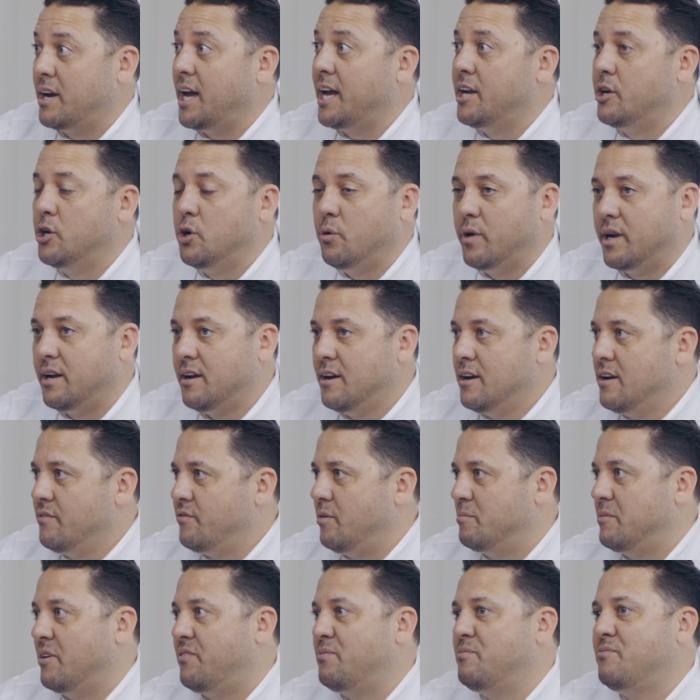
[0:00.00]
And I knew it
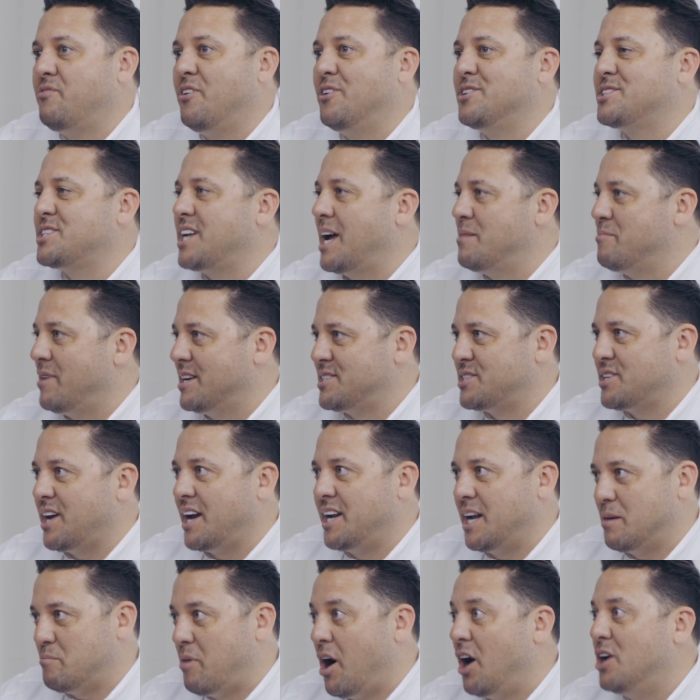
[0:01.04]
from the first time I
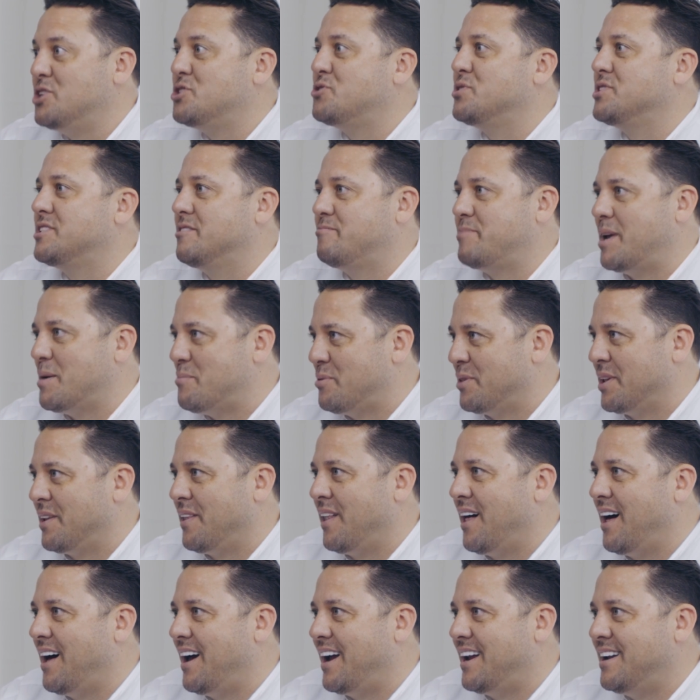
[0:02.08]
signed up, hundreds of people
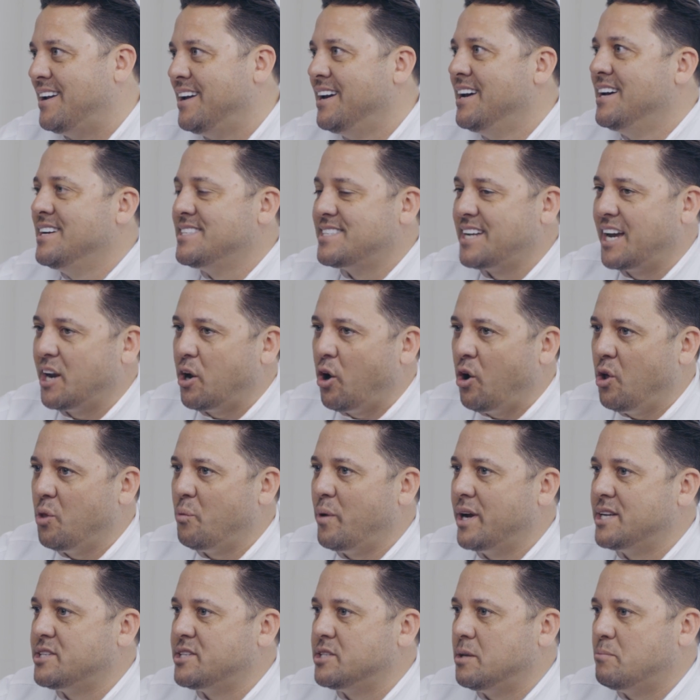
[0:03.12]
in line to get all the
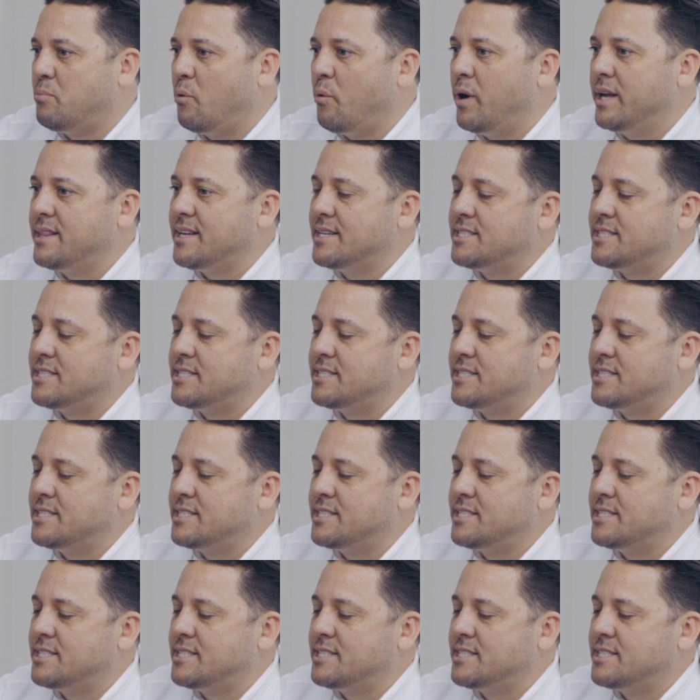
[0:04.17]
way to the point.